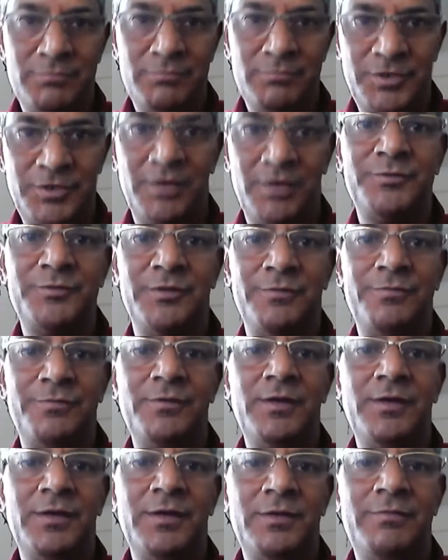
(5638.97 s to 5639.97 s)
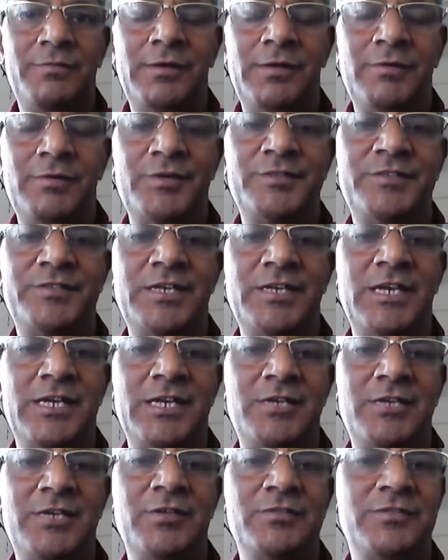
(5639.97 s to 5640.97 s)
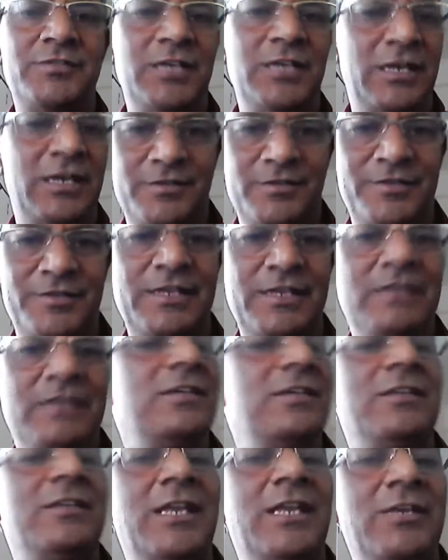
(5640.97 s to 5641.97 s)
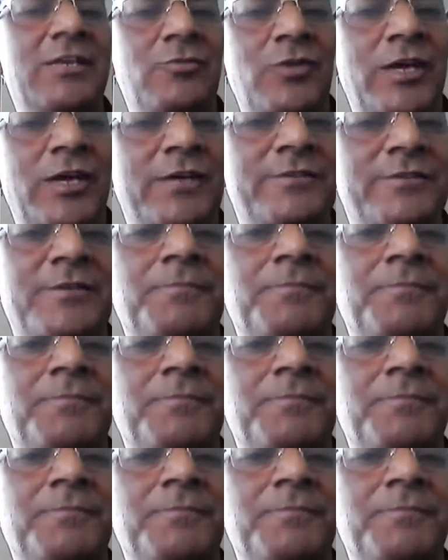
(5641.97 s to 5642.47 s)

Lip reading: terms of fluency, accuracy, and other things, and then you get